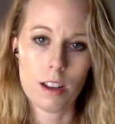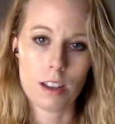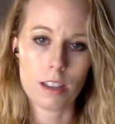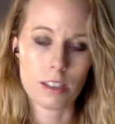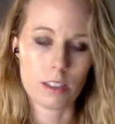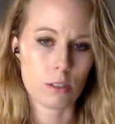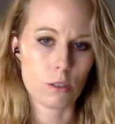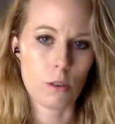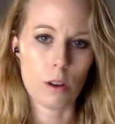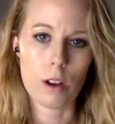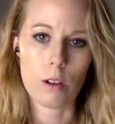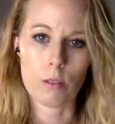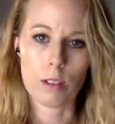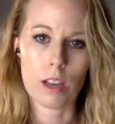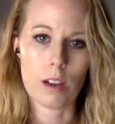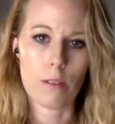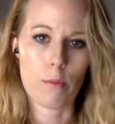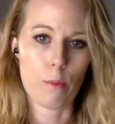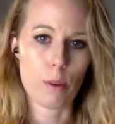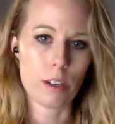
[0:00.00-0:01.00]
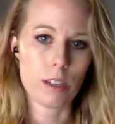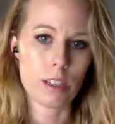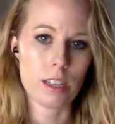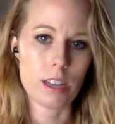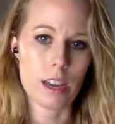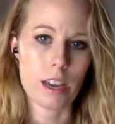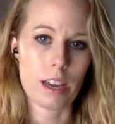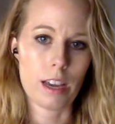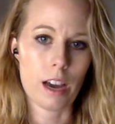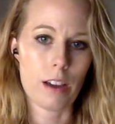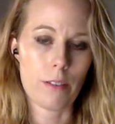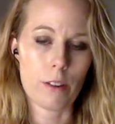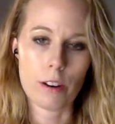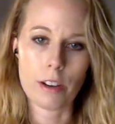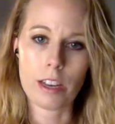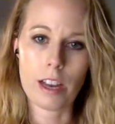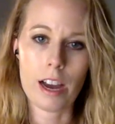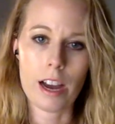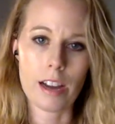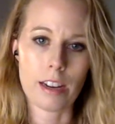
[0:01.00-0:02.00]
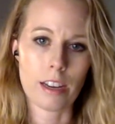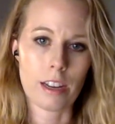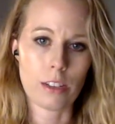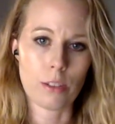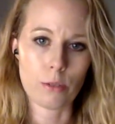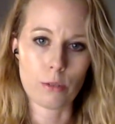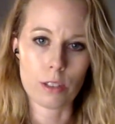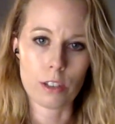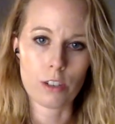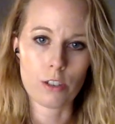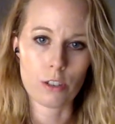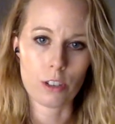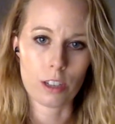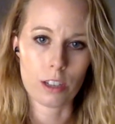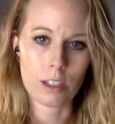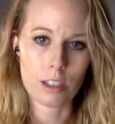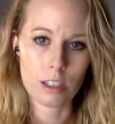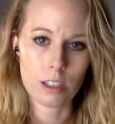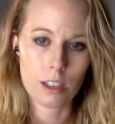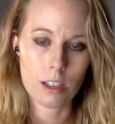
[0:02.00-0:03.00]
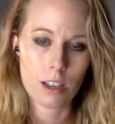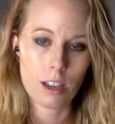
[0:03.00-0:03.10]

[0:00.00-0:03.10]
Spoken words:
He says, no, I only have one a day. I've already had it. I don't need a drink.